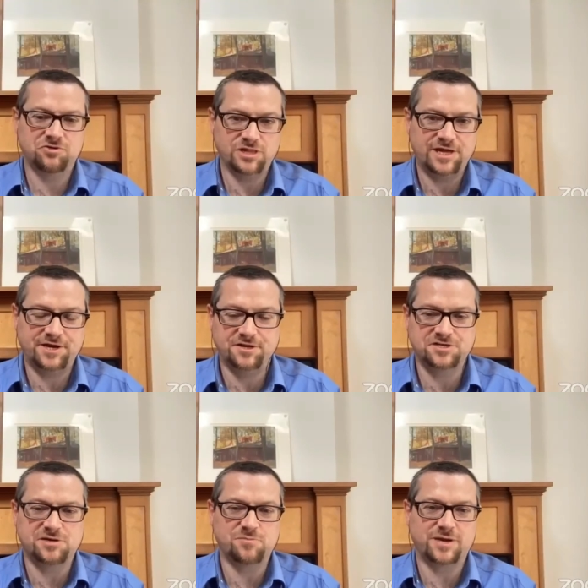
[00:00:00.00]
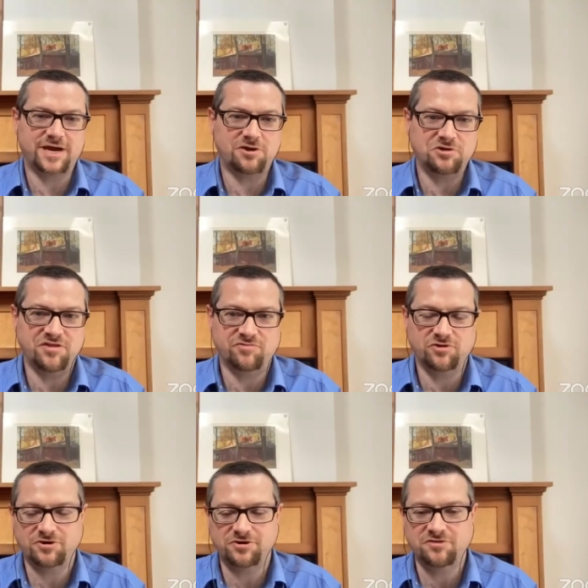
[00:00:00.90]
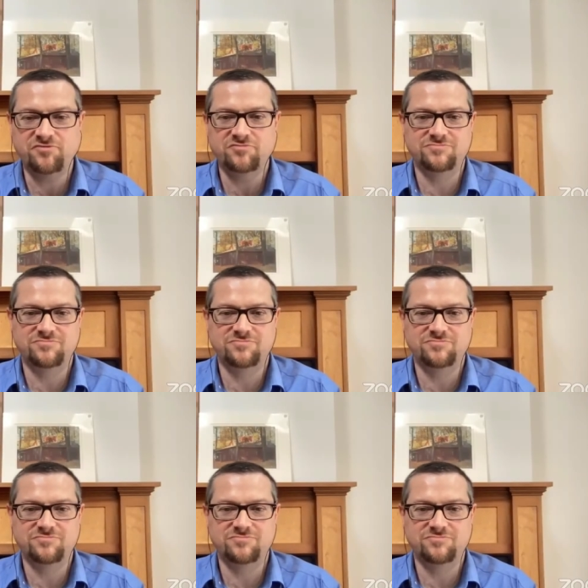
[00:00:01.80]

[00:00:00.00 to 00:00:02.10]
You're related exactly. to some account you've never heard of